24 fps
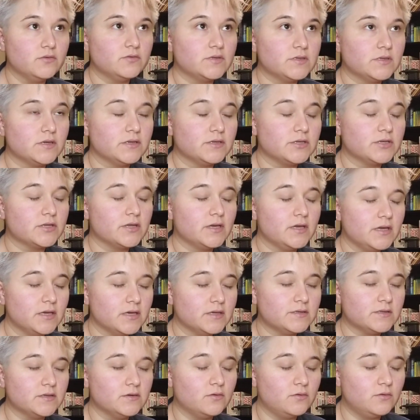such thing
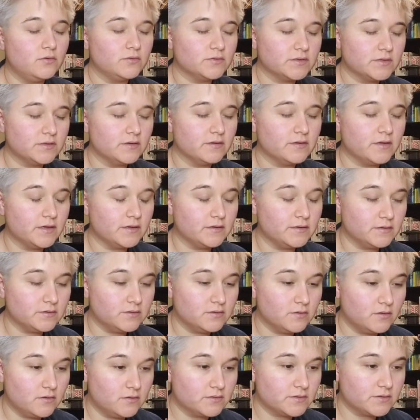as an altar that is
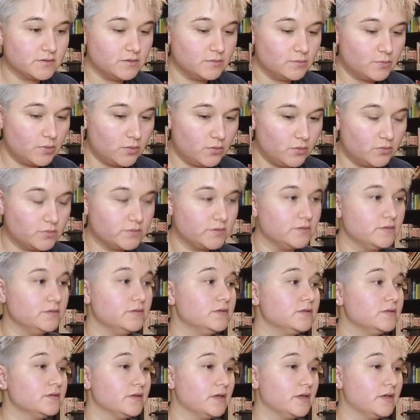not important,